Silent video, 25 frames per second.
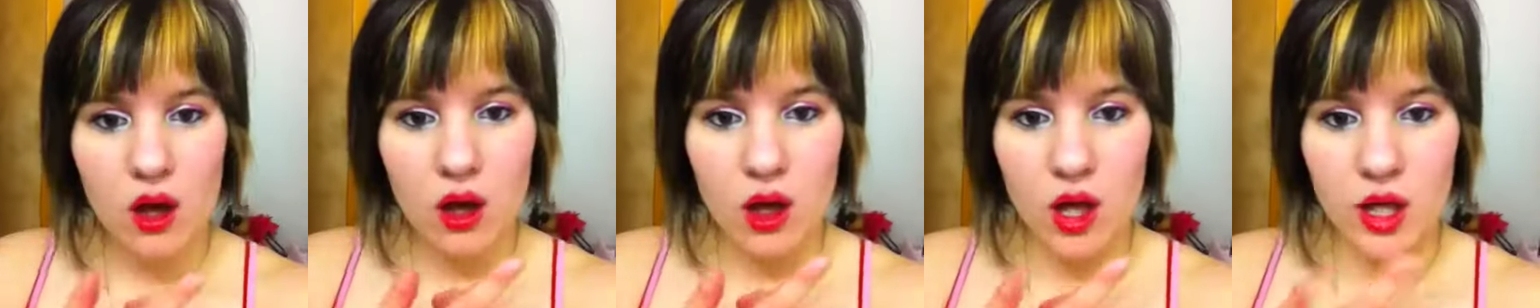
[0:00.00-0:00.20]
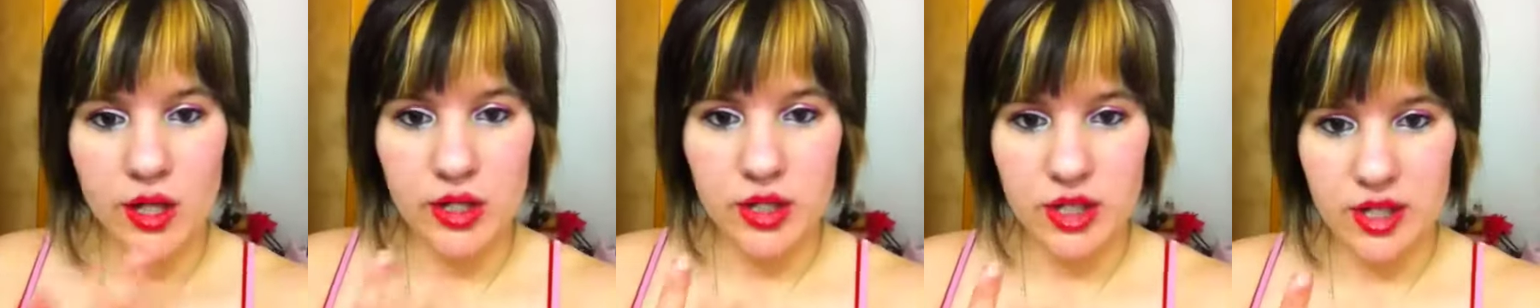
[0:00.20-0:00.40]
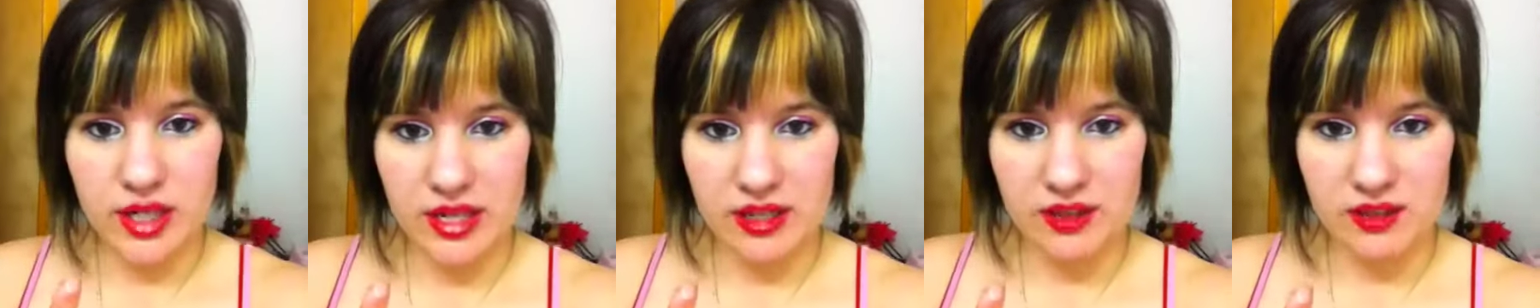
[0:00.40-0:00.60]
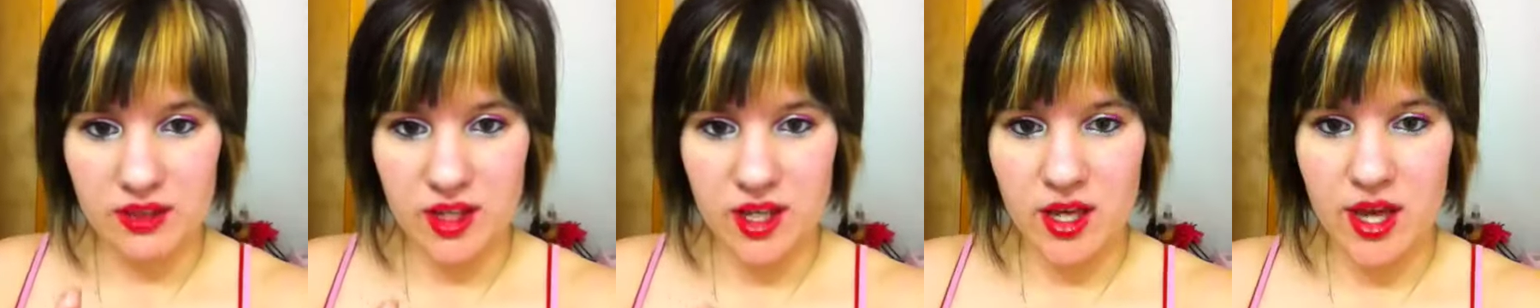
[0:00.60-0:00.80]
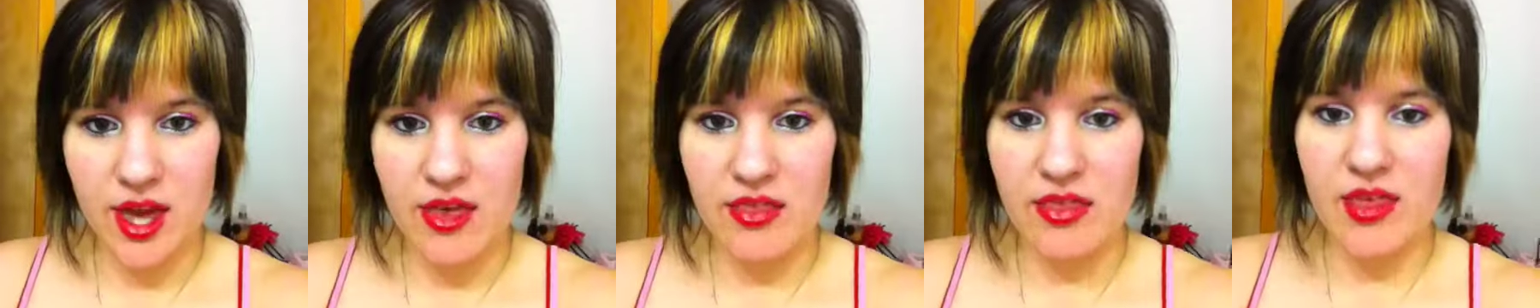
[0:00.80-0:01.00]
underneath
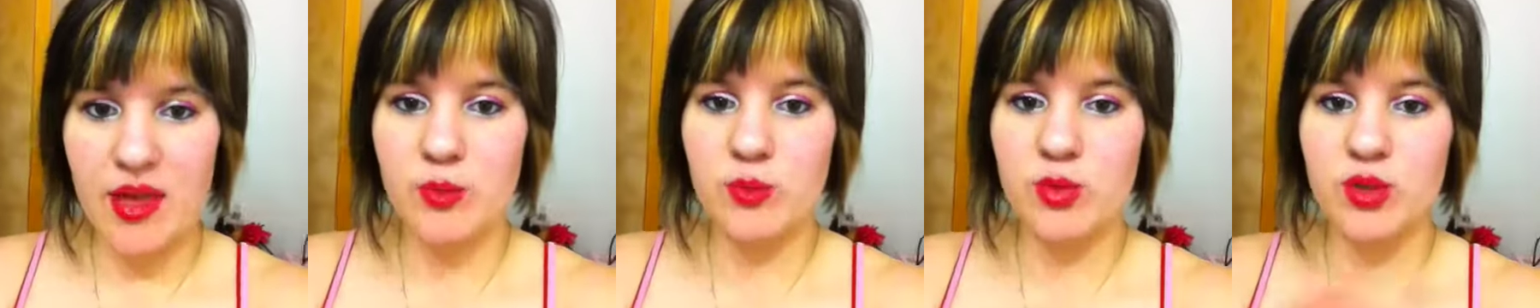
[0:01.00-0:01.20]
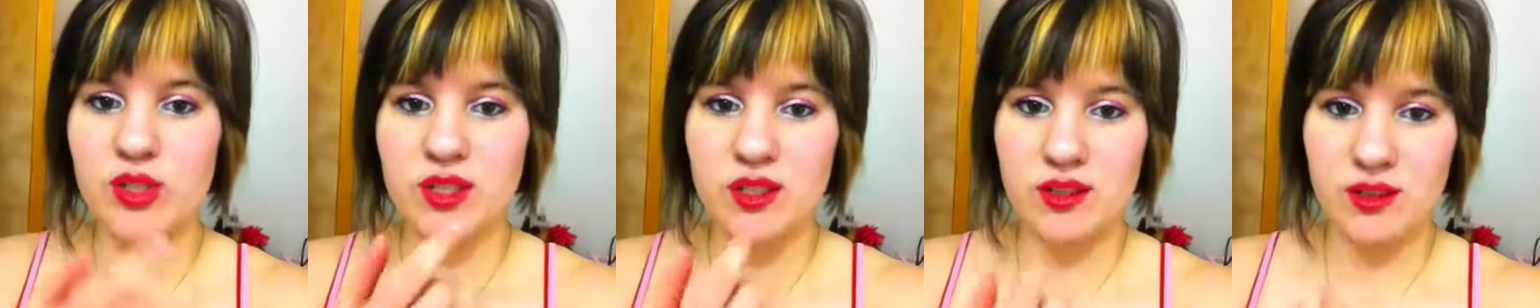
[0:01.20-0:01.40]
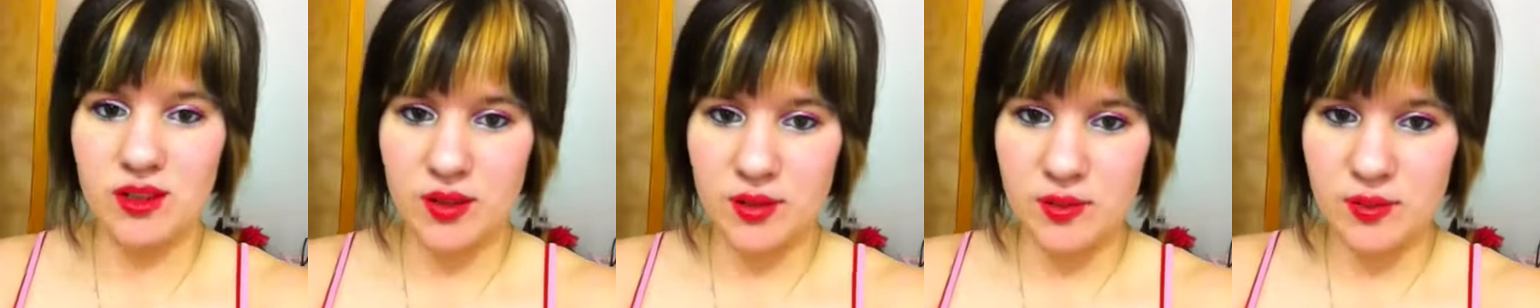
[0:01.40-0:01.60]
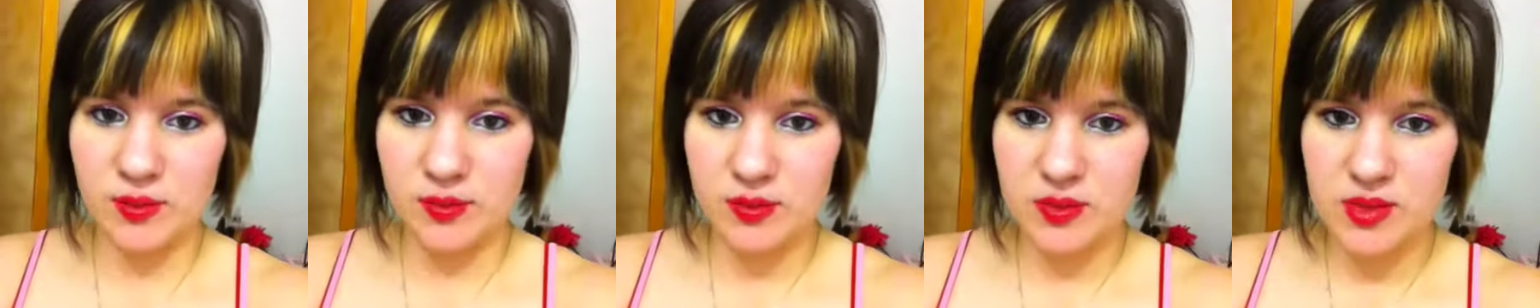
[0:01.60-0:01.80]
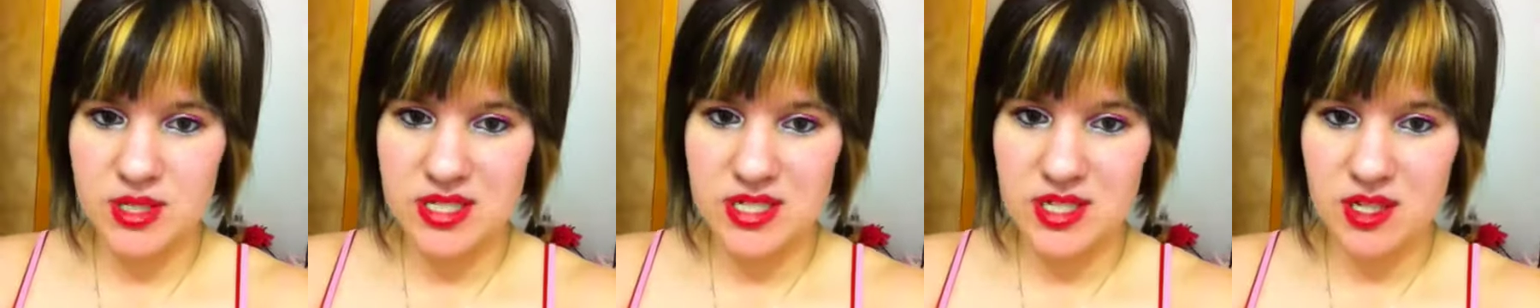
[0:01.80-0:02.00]
it, and then put the
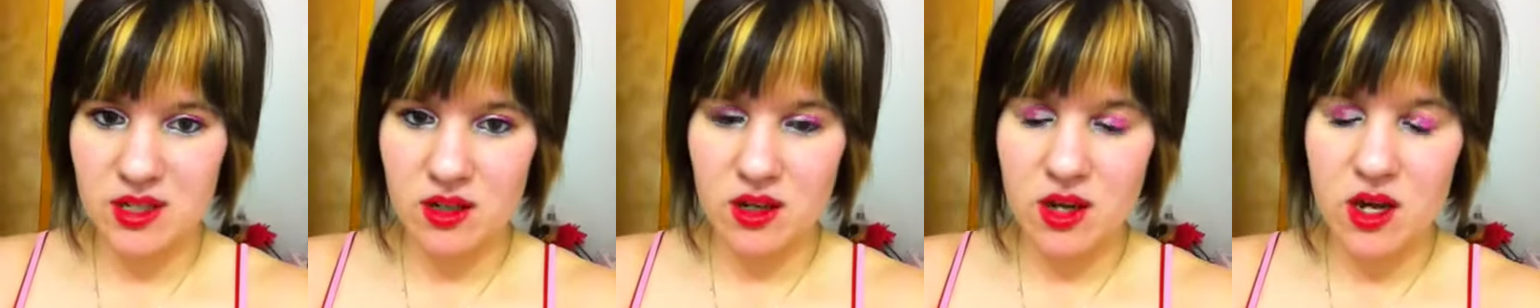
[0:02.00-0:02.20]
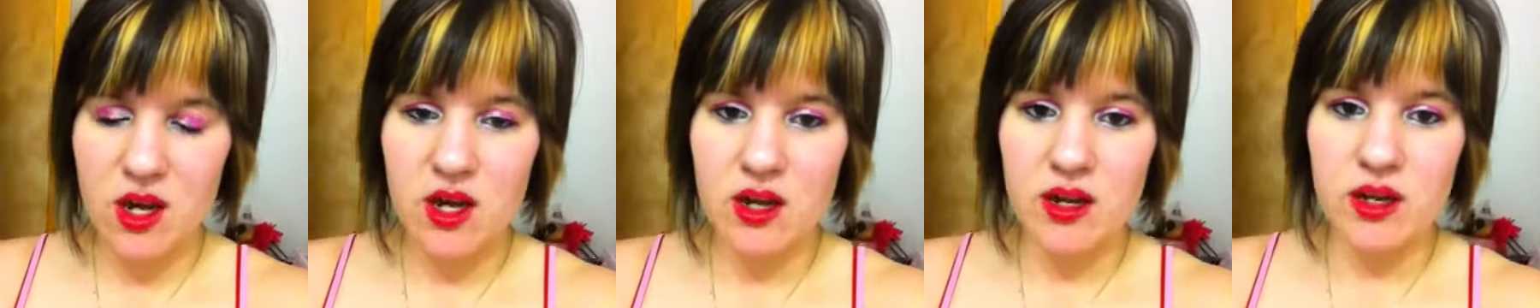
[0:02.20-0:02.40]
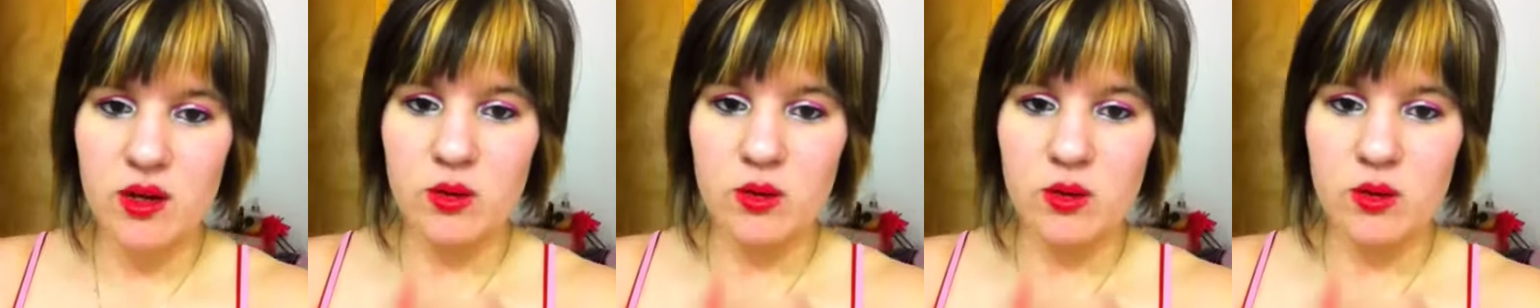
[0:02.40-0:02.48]
lipstick on.